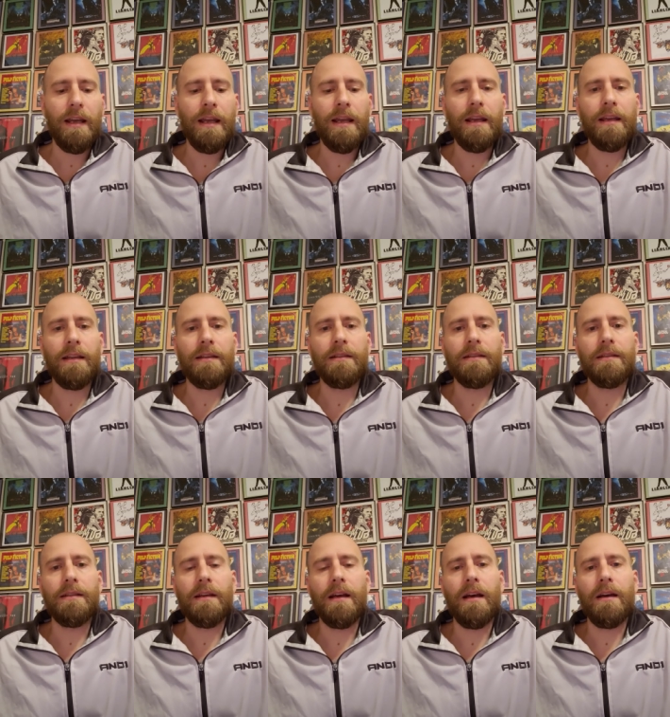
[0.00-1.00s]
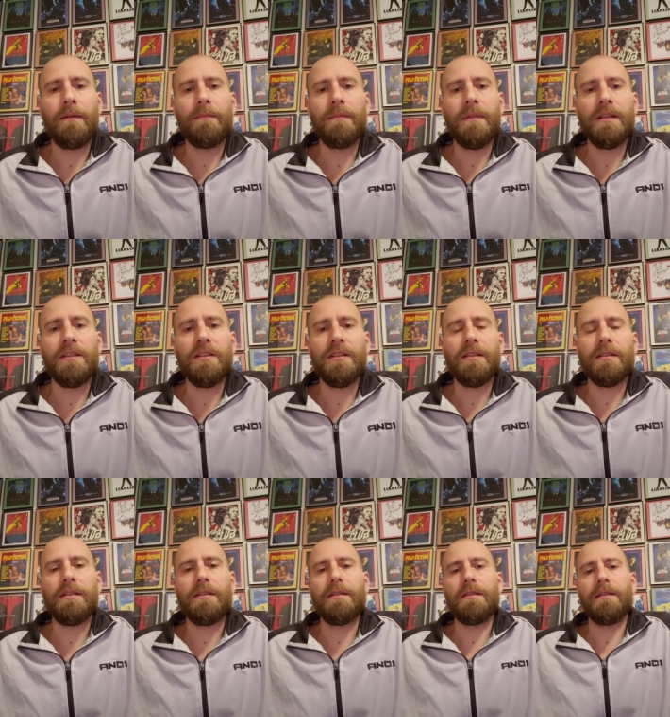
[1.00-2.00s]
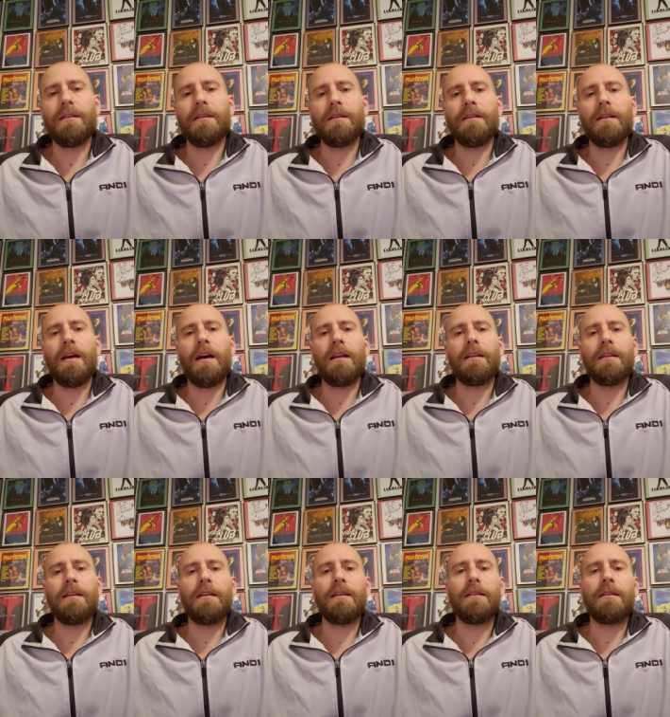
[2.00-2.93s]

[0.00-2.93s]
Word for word: and um, it's just not